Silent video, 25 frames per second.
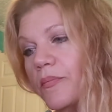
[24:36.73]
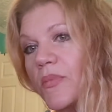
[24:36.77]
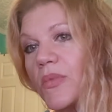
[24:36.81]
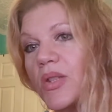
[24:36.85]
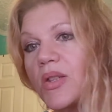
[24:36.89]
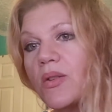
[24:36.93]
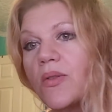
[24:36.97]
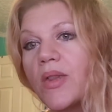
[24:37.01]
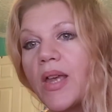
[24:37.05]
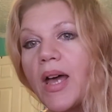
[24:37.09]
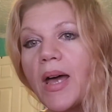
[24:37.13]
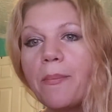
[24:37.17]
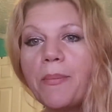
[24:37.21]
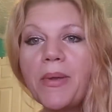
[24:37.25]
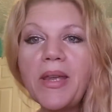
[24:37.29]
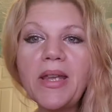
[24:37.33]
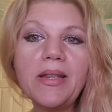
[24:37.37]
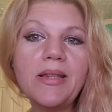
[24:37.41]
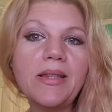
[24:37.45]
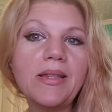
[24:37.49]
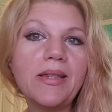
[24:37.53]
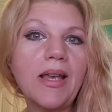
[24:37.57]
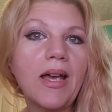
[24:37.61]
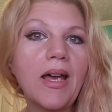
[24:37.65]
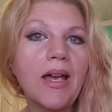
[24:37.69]
So that
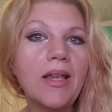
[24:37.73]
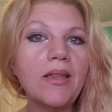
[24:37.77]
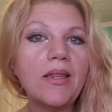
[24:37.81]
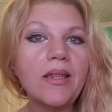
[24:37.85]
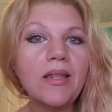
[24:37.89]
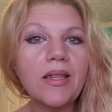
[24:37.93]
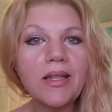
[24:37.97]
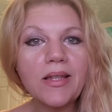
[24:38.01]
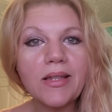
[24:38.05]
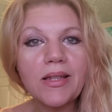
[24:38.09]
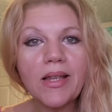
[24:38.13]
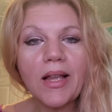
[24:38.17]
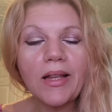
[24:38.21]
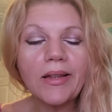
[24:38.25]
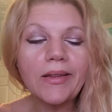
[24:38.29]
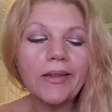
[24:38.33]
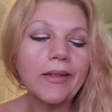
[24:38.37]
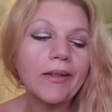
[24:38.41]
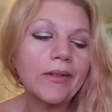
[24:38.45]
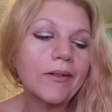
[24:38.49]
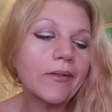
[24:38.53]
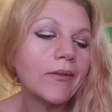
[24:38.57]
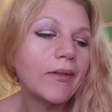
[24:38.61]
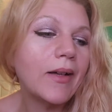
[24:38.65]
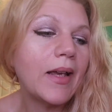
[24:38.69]
being said, this
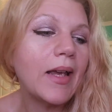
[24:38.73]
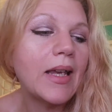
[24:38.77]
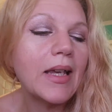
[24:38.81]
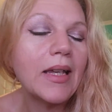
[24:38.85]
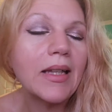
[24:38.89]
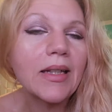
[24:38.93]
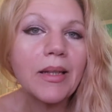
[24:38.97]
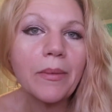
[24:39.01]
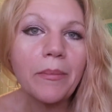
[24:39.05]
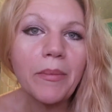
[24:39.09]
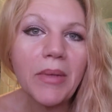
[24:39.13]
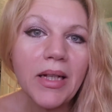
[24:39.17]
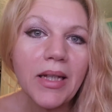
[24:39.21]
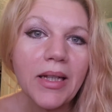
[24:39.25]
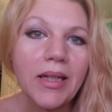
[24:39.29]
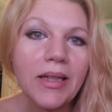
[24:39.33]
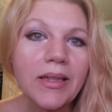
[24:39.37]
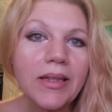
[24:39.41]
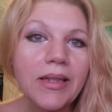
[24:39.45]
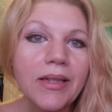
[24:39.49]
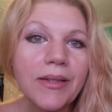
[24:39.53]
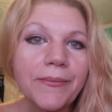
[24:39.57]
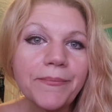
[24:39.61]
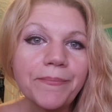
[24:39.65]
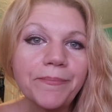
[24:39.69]
little eight
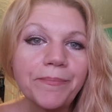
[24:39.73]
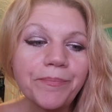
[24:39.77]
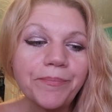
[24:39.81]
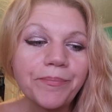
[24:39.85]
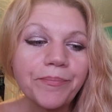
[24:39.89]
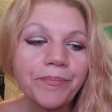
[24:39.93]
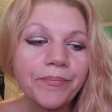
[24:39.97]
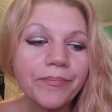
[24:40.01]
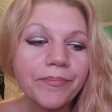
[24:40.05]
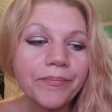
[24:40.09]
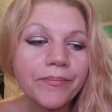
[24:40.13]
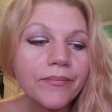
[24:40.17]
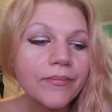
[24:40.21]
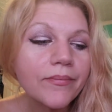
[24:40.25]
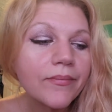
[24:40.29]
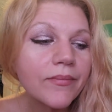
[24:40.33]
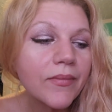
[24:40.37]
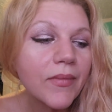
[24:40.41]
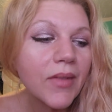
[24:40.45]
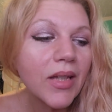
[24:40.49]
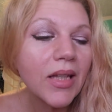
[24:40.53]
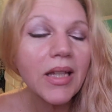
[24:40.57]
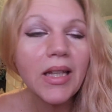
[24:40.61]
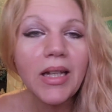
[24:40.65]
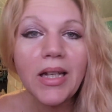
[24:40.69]
minute
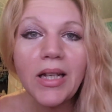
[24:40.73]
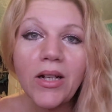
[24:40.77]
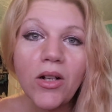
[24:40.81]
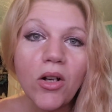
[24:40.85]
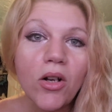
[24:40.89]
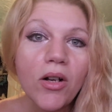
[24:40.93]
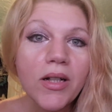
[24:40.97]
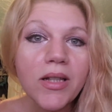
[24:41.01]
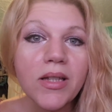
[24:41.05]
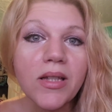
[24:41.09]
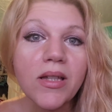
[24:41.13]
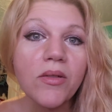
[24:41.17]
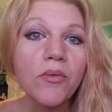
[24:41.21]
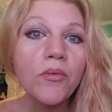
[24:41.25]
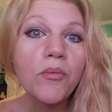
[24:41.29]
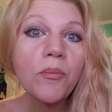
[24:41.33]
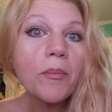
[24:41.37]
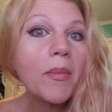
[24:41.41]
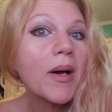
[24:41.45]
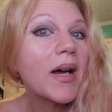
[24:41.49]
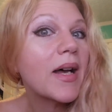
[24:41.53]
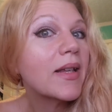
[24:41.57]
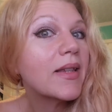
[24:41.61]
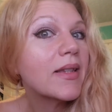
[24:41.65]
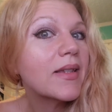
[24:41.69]
getting on to
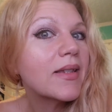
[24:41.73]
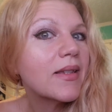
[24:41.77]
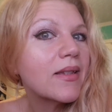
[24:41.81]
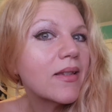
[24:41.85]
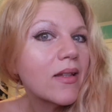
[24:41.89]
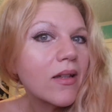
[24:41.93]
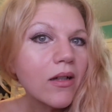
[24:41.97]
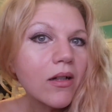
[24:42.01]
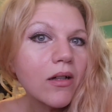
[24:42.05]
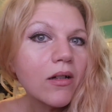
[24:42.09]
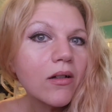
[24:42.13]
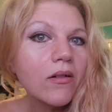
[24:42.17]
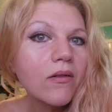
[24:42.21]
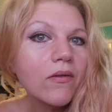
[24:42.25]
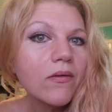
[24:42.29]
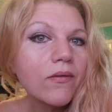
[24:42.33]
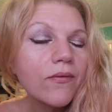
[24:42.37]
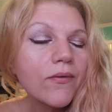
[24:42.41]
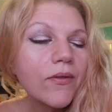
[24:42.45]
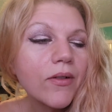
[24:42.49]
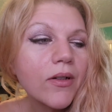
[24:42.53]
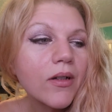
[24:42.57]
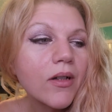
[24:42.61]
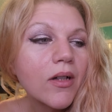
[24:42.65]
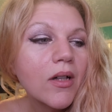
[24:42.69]
myself
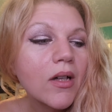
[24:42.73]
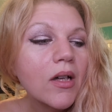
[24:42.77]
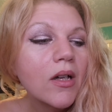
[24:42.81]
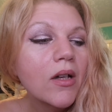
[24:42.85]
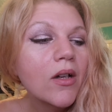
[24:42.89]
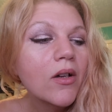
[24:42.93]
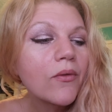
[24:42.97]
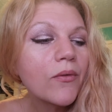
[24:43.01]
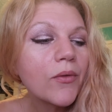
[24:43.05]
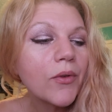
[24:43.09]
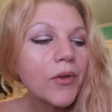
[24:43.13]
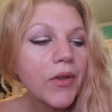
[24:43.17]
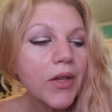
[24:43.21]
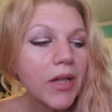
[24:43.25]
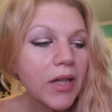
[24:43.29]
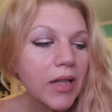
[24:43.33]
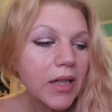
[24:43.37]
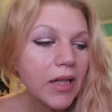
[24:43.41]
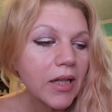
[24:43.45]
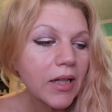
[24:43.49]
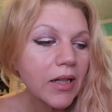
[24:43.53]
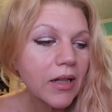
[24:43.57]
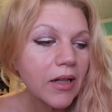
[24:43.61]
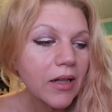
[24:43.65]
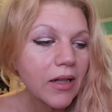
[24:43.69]
for
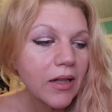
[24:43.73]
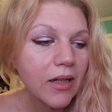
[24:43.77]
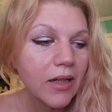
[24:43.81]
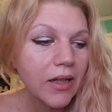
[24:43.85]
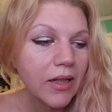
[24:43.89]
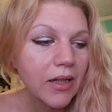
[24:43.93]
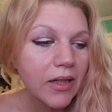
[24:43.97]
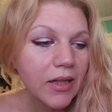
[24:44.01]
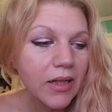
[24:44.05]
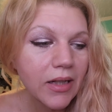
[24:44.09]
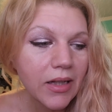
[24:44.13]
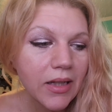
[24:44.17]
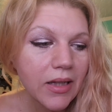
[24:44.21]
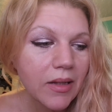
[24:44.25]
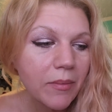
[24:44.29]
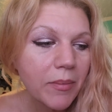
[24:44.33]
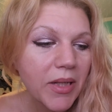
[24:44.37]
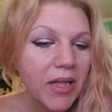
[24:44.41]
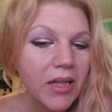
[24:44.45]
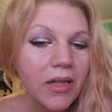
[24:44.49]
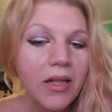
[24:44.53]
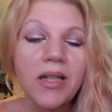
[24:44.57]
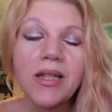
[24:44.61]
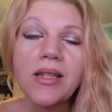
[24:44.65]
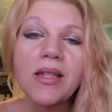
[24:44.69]
thinking I can eat the
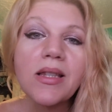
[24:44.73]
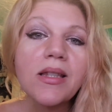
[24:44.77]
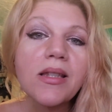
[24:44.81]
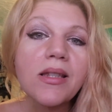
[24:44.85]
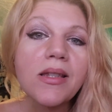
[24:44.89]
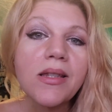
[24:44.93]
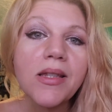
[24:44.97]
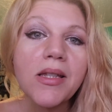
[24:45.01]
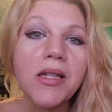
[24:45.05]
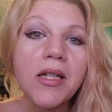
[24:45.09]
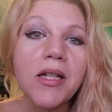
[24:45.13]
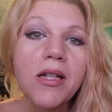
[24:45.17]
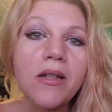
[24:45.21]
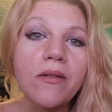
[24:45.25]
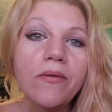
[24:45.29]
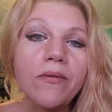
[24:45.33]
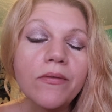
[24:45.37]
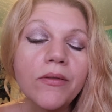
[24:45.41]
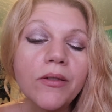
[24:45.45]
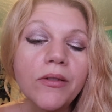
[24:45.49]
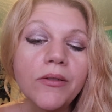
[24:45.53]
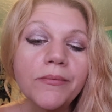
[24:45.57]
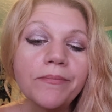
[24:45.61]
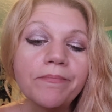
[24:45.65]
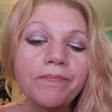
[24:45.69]
peanuts and stuff
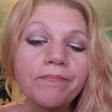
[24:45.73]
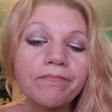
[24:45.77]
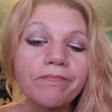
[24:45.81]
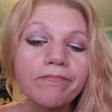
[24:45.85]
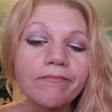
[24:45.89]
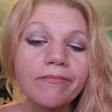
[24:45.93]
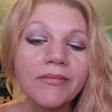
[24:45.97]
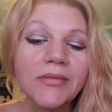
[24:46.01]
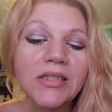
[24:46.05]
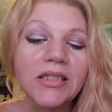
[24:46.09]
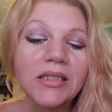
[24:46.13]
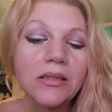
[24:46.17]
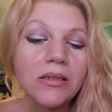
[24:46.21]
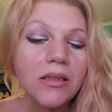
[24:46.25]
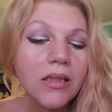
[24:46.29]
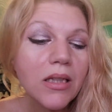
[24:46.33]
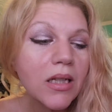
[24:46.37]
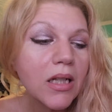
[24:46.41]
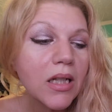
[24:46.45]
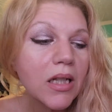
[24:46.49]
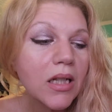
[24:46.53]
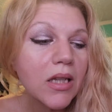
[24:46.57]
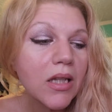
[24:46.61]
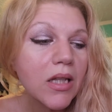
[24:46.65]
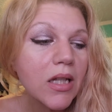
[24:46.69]

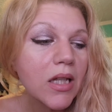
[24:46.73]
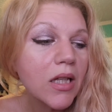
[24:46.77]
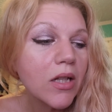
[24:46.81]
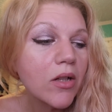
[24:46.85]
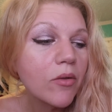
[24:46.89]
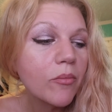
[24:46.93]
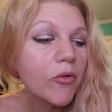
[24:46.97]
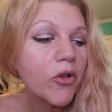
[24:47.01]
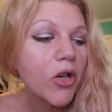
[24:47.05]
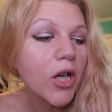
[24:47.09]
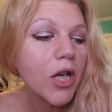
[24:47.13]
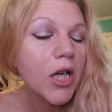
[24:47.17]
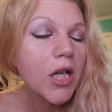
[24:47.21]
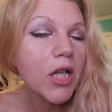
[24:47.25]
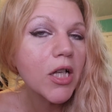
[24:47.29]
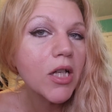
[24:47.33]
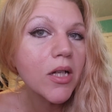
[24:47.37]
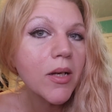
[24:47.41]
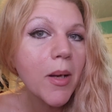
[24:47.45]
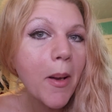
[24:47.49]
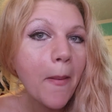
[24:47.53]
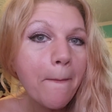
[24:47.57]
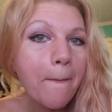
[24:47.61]
and eat the keto bread,